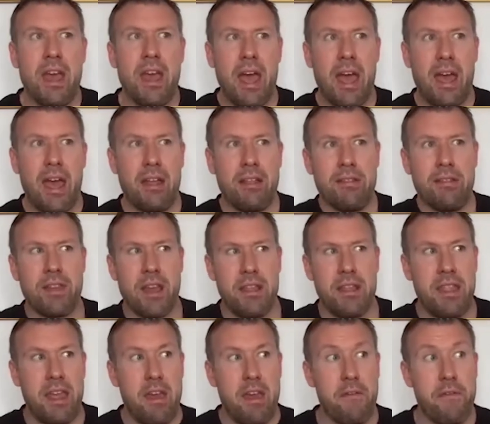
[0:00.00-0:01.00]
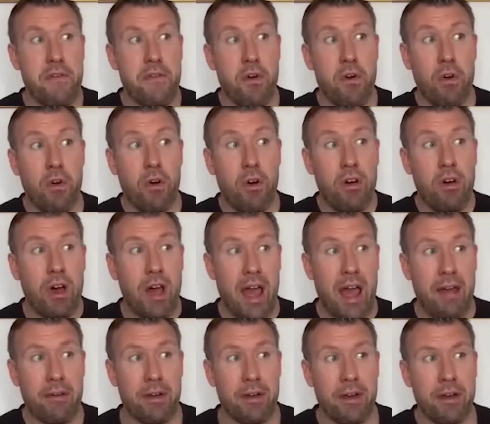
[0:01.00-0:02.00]
And therefore
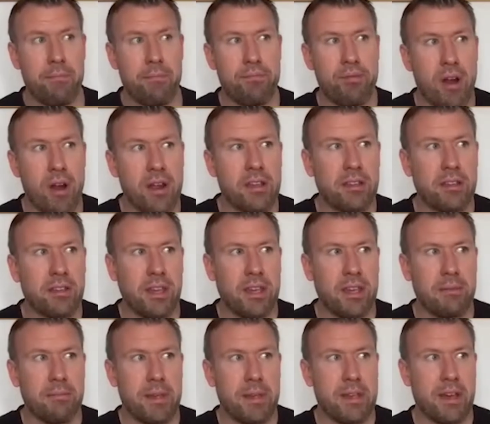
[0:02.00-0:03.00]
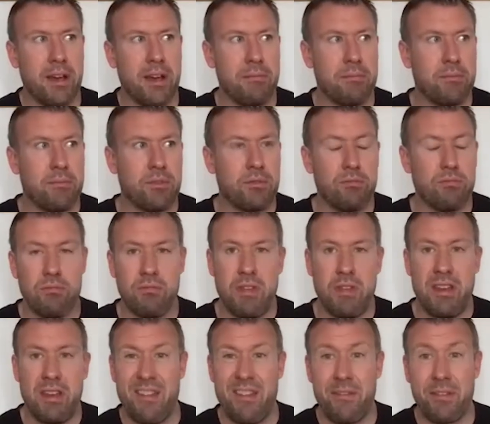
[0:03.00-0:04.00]
our pricing becomes
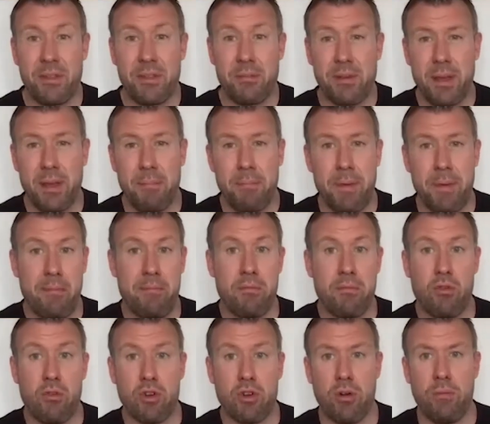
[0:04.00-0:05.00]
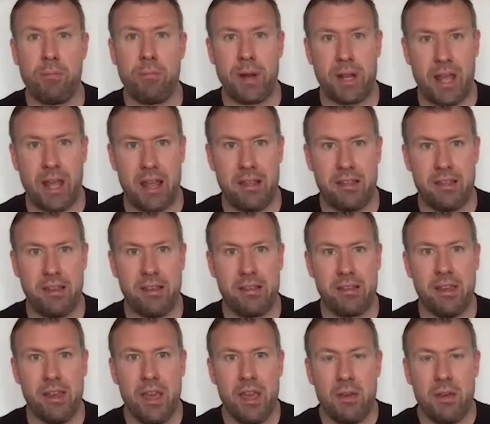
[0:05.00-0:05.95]
inevitably a bit more complicated,